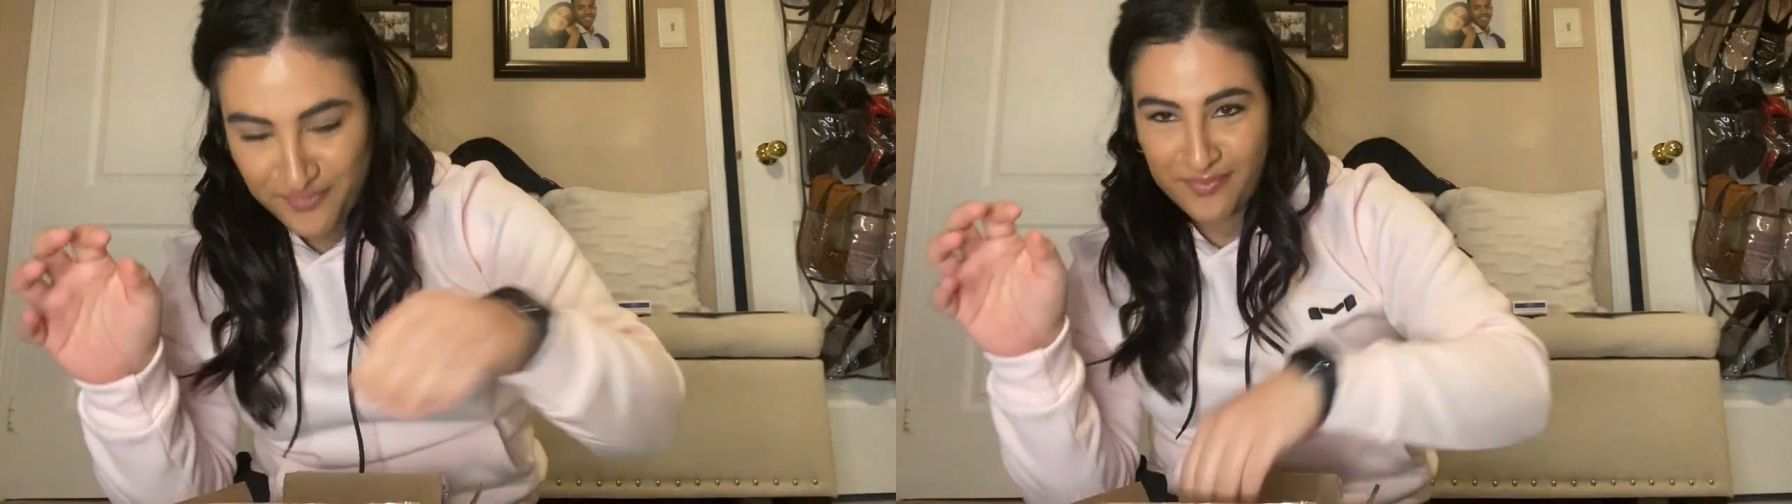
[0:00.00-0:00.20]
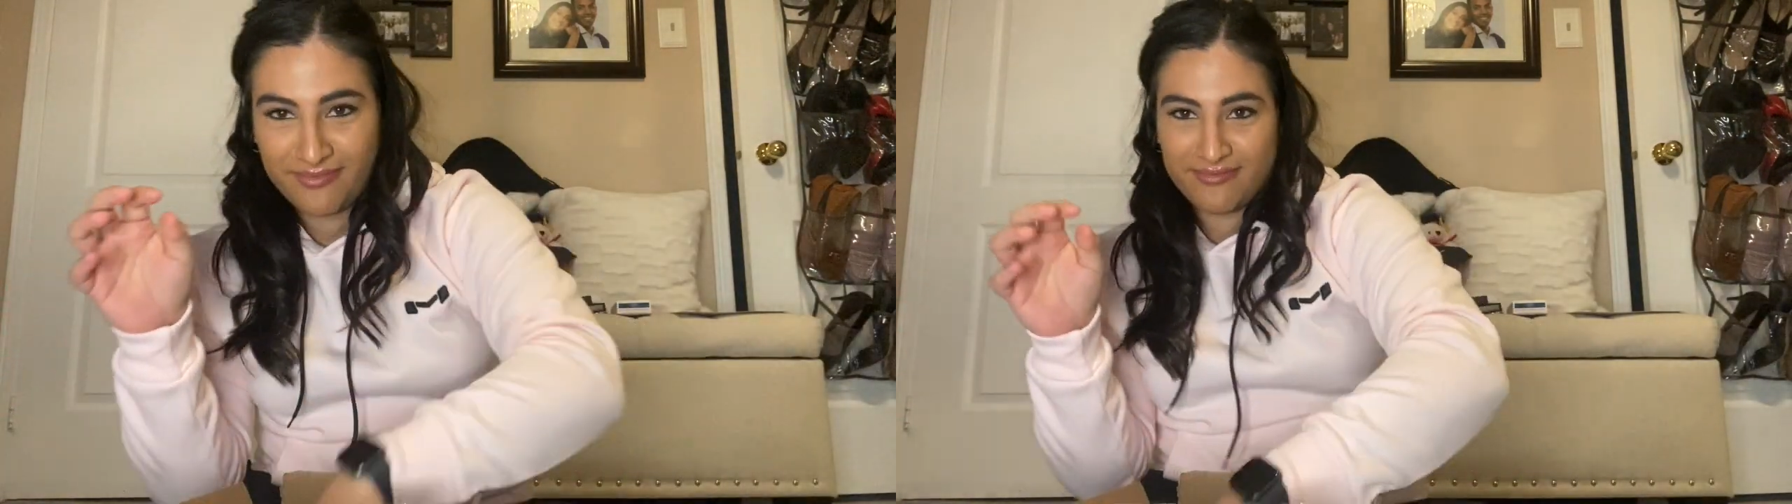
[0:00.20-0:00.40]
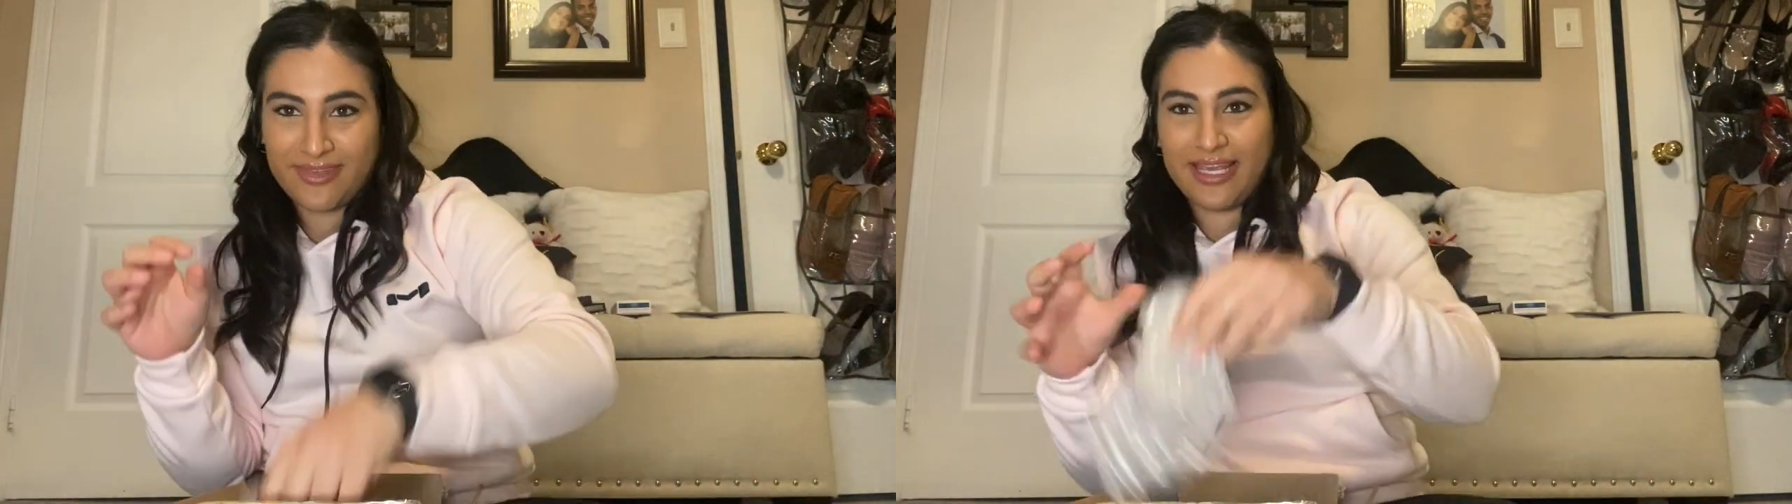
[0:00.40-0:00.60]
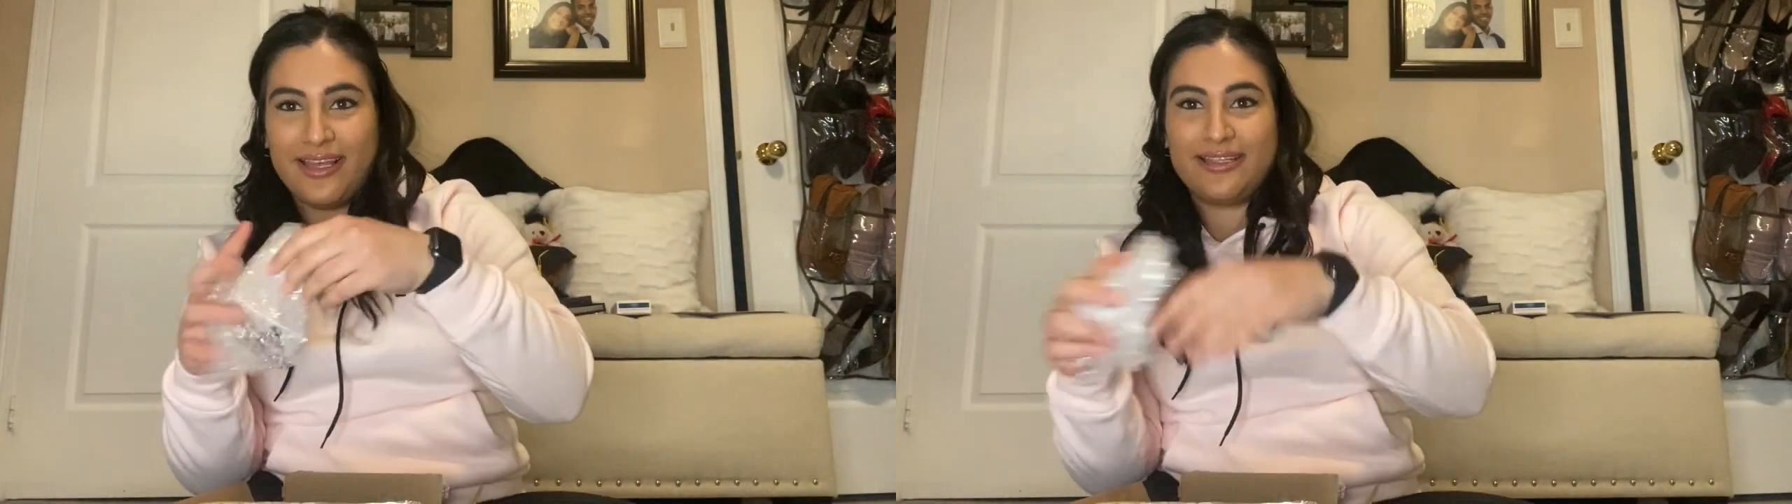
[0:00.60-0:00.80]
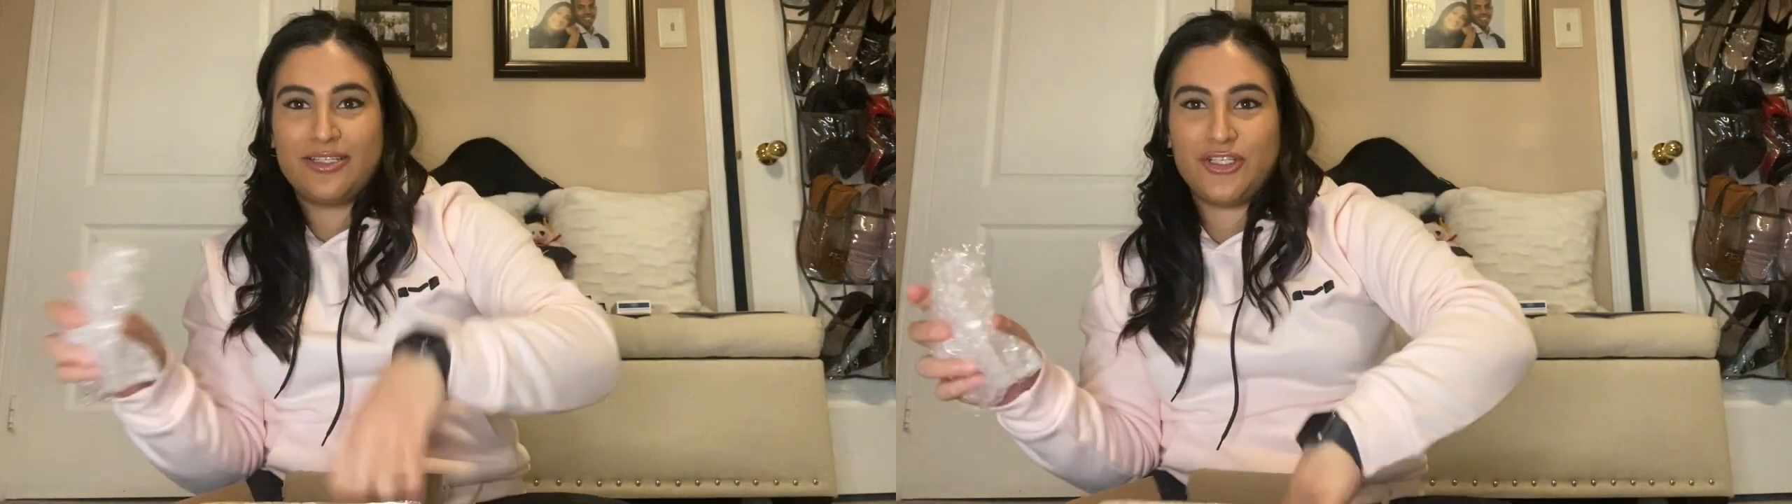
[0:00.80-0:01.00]

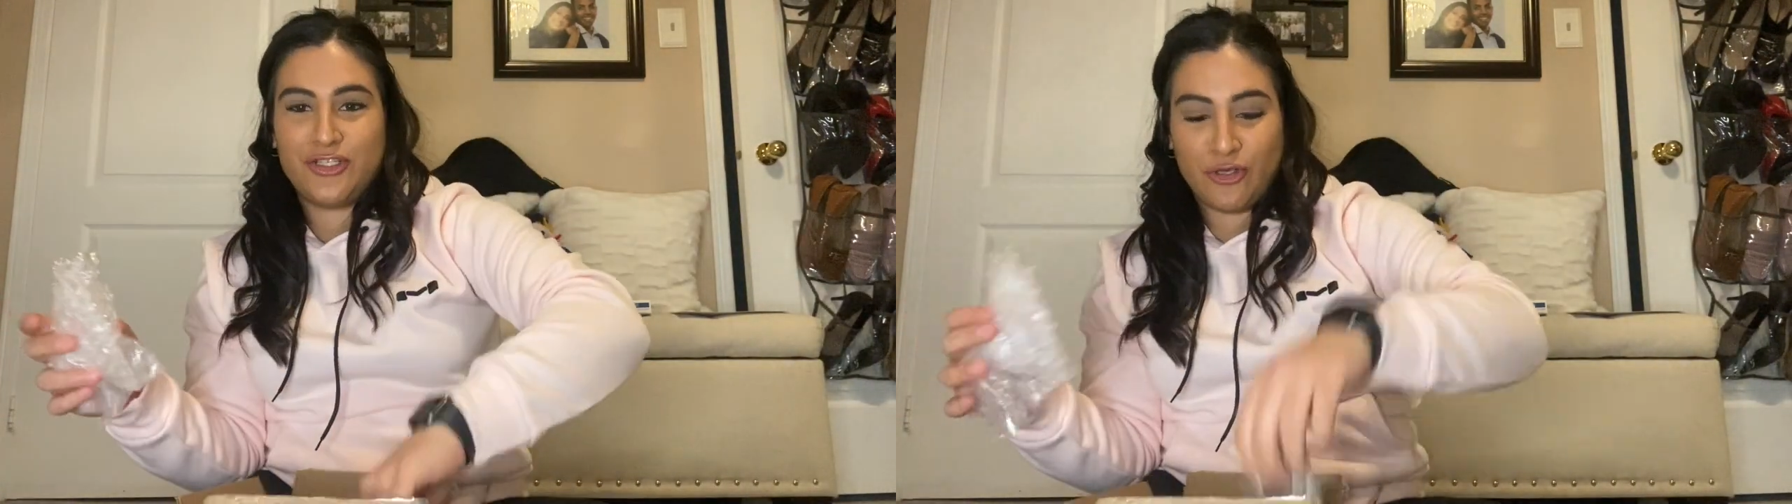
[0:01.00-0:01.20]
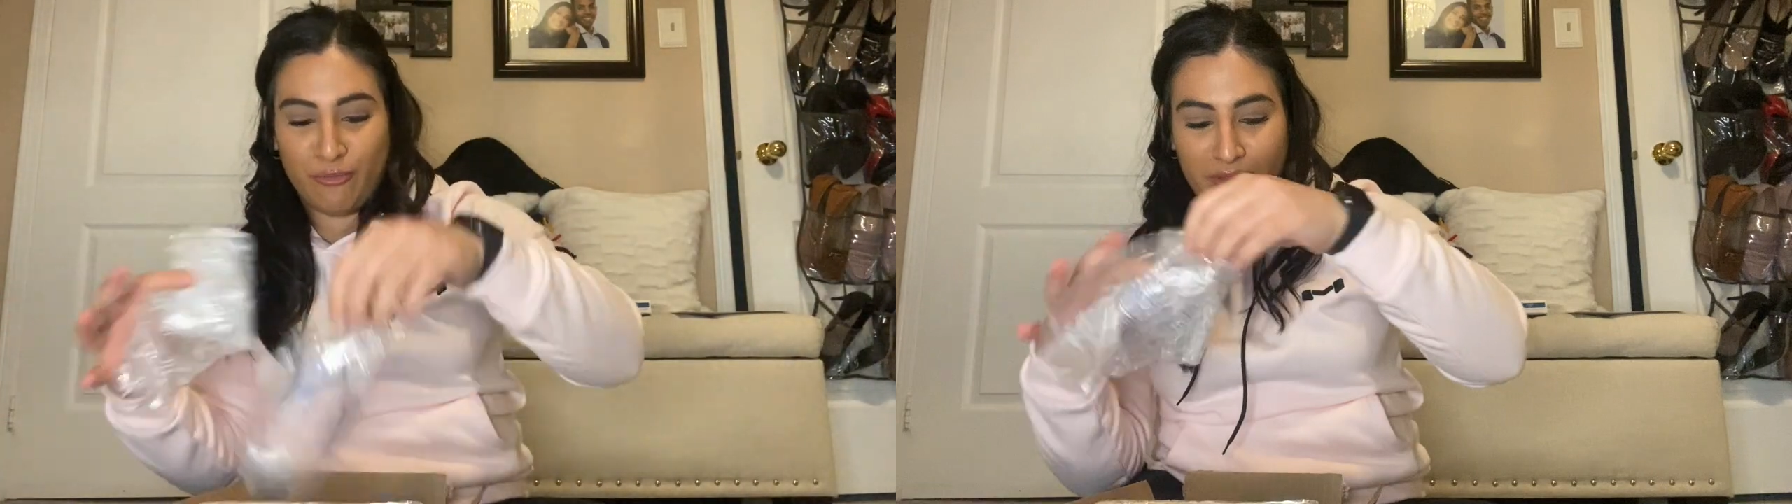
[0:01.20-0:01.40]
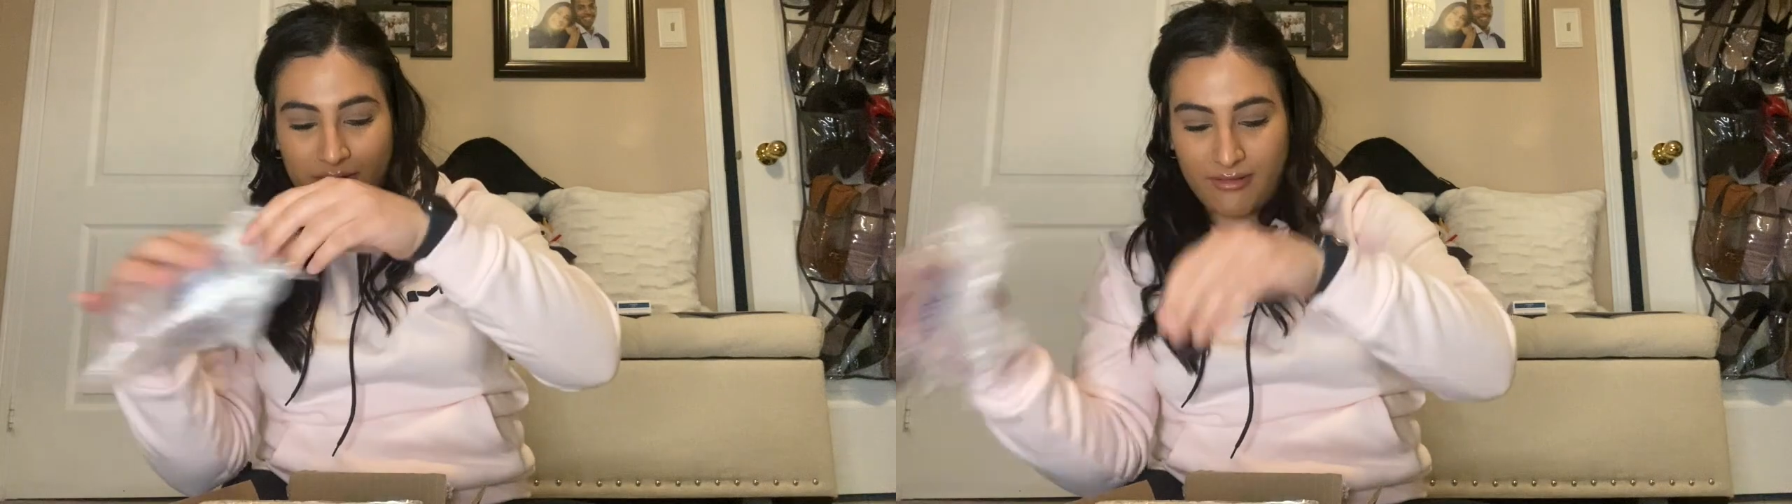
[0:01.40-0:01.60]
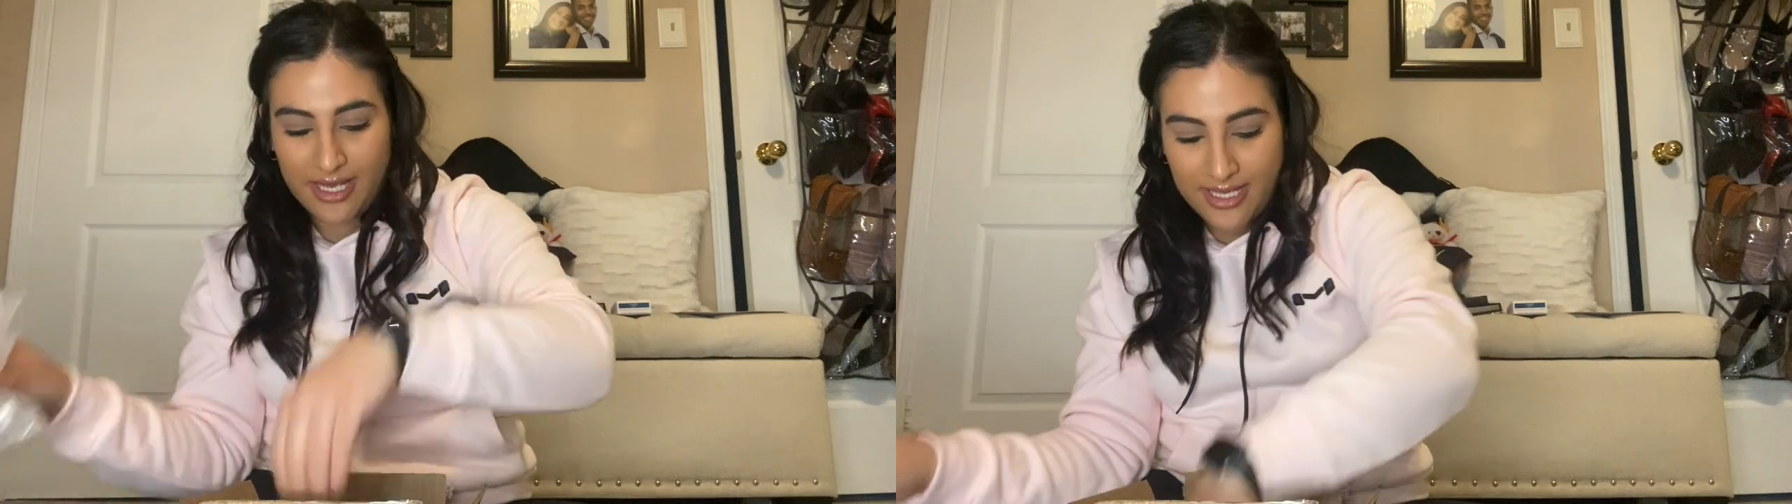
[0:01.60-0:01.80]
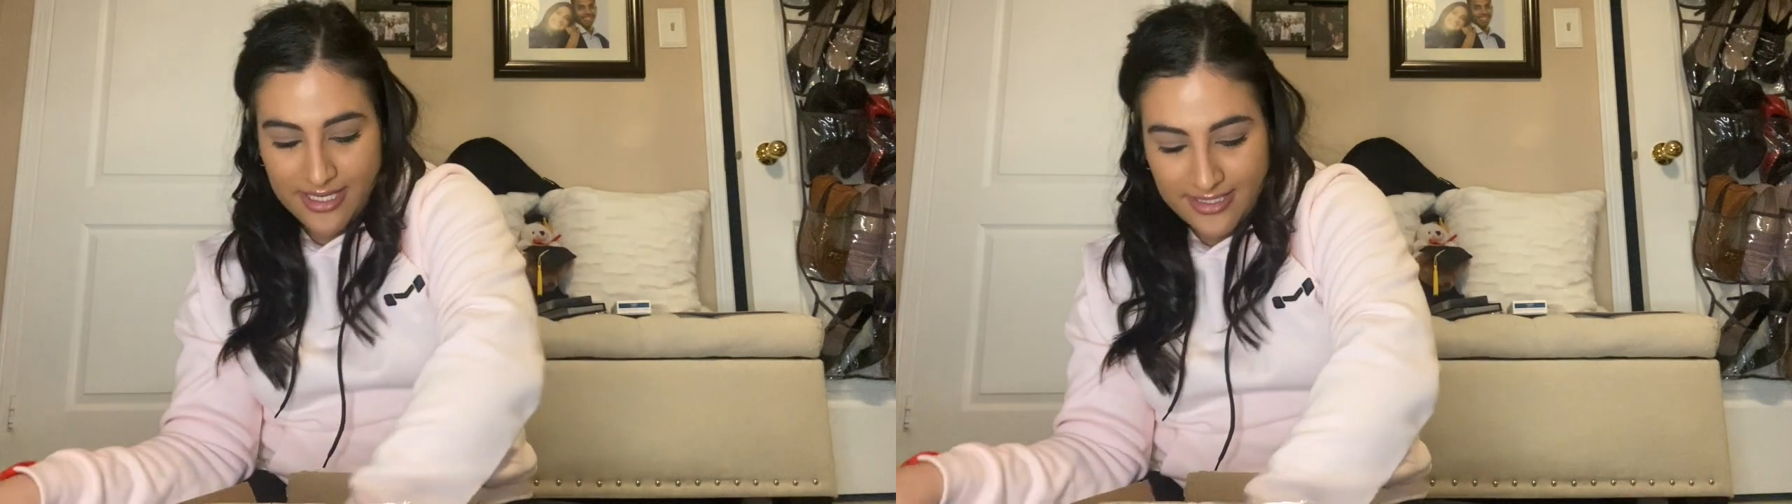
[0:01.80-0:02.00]
Just open
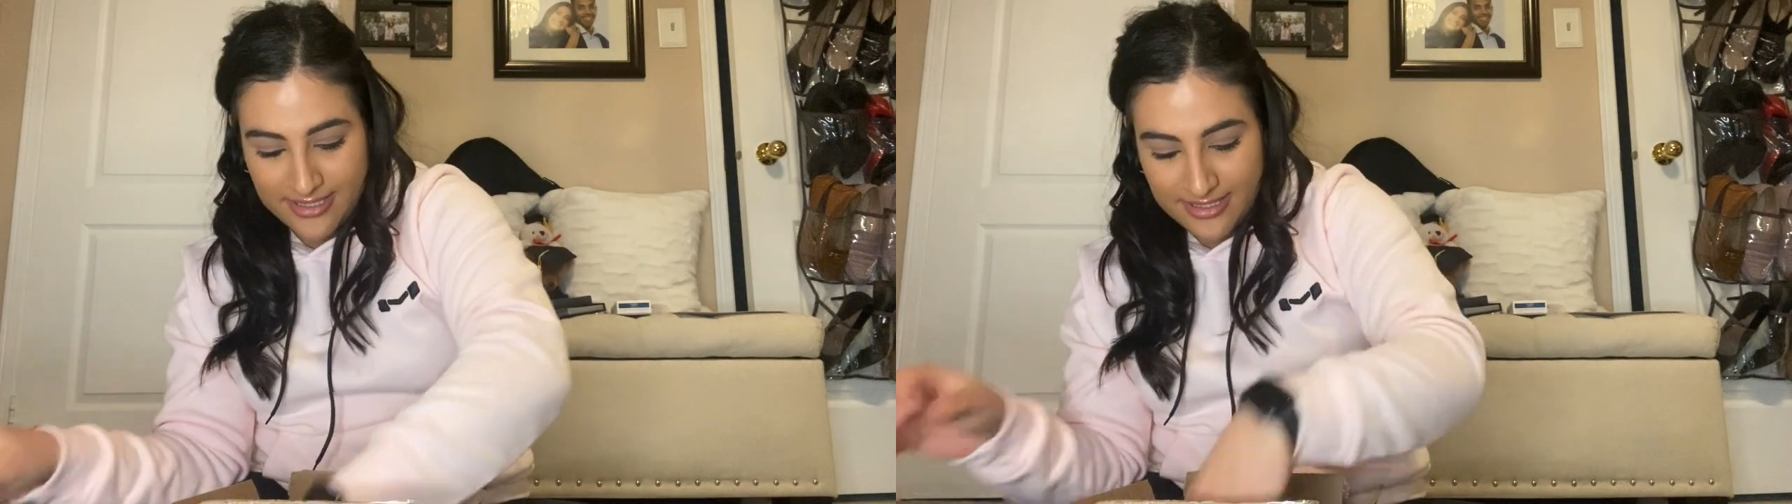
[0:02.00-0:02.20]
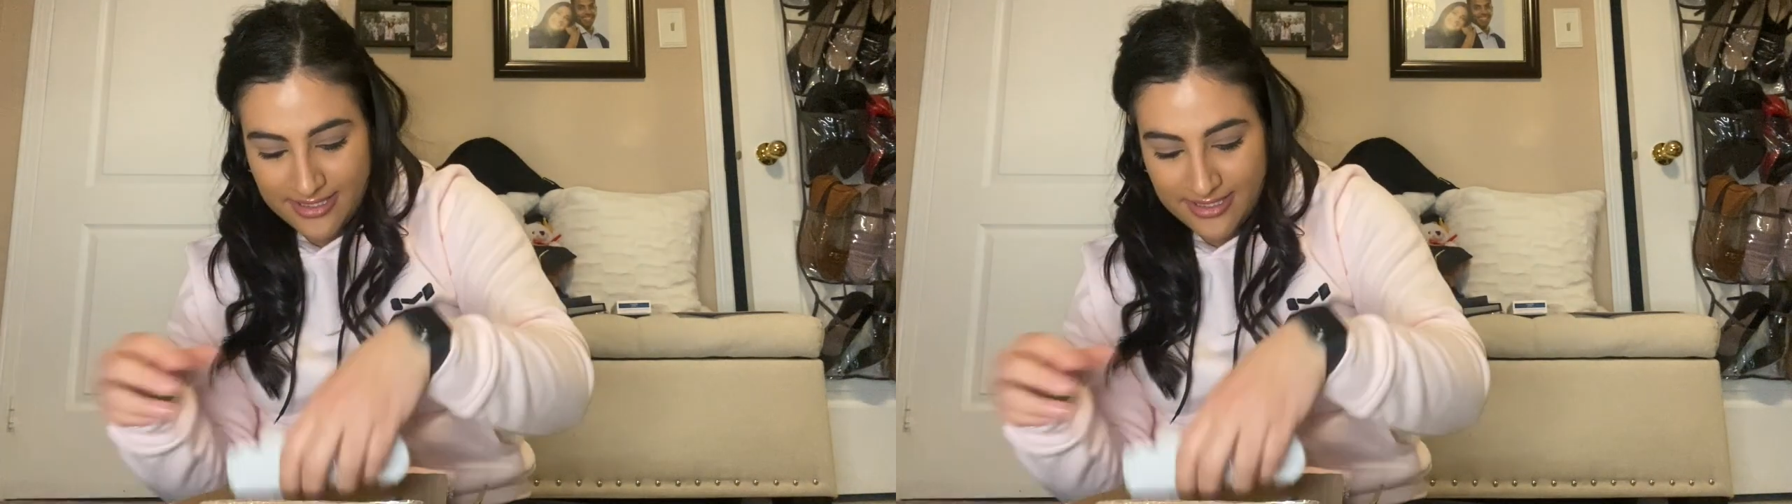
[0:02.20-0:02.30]
the